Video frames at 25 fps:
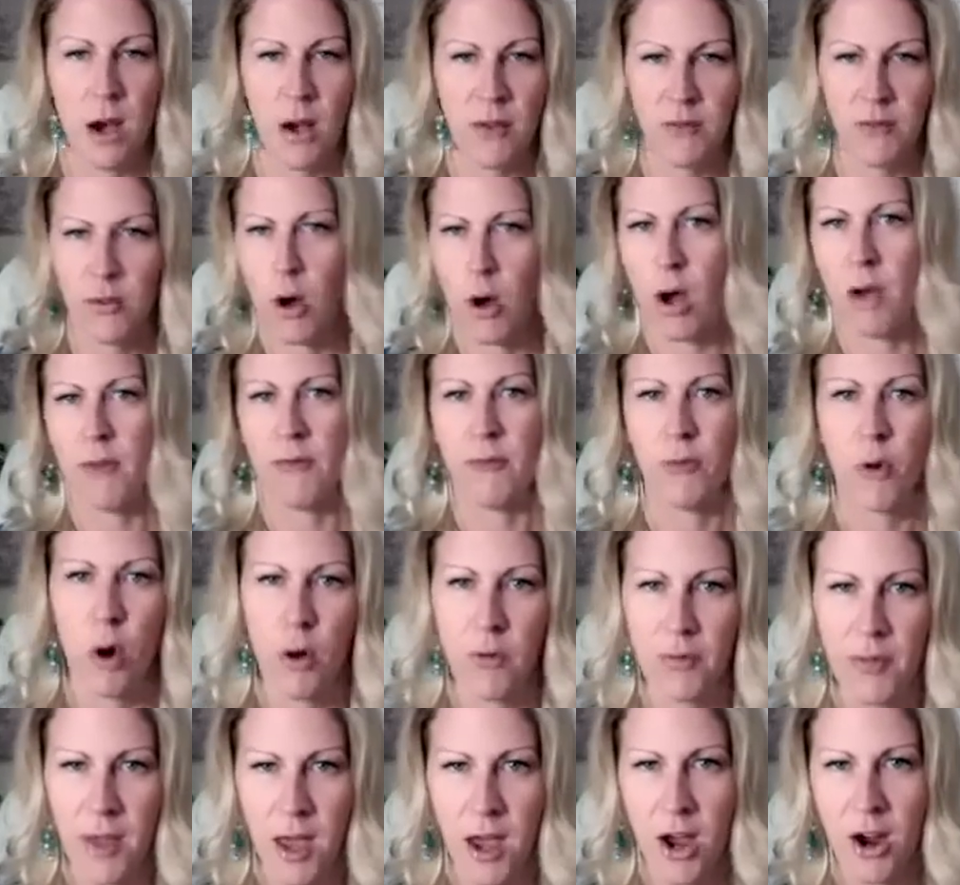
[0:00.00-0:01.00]
I've
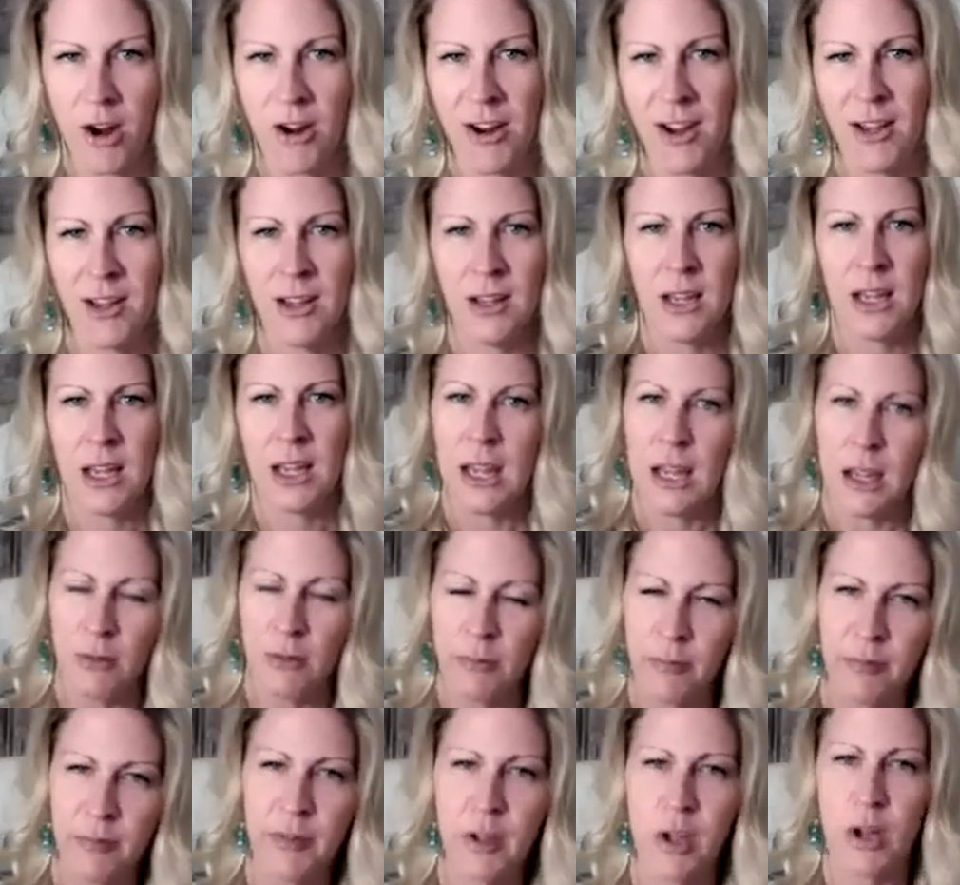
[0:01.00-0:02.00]
got there.
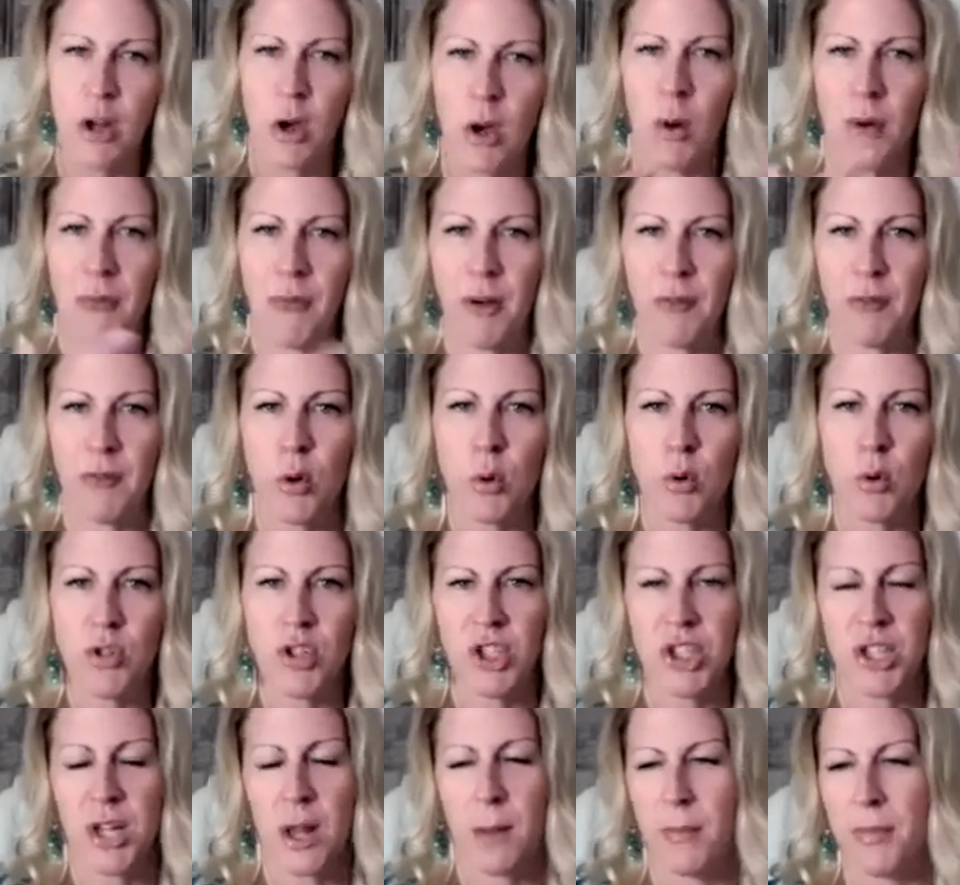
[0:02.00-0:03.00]
If I've
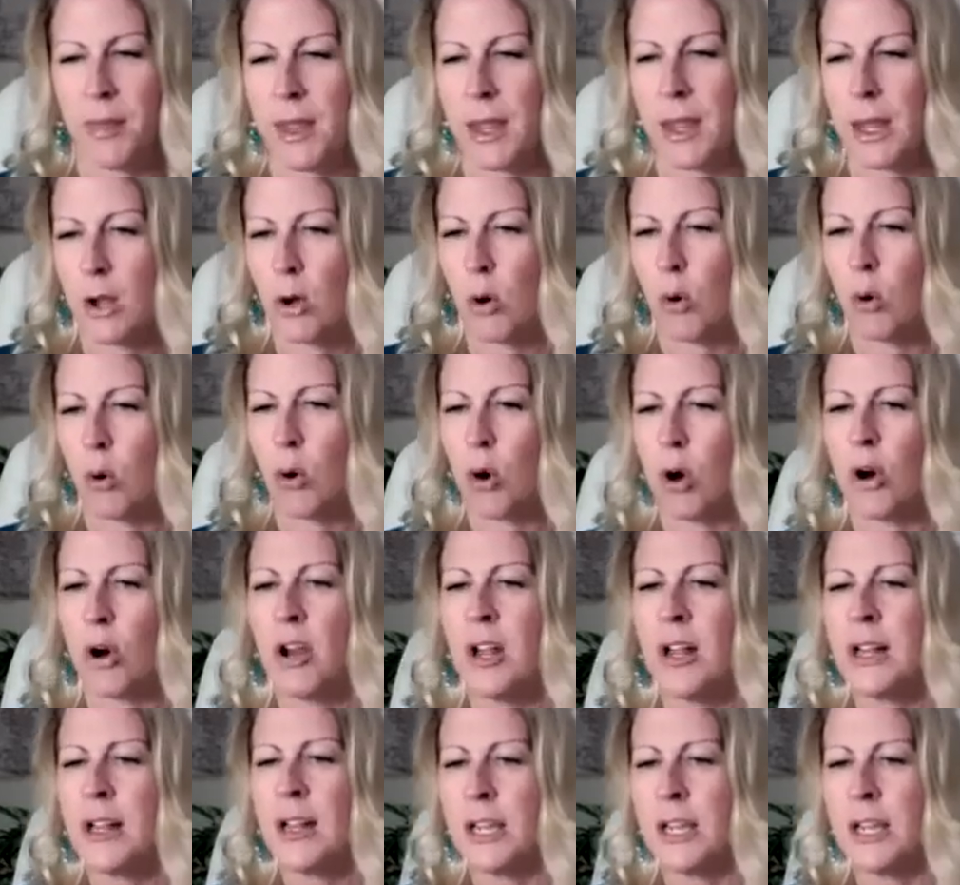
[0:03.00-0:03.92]
launched something, or,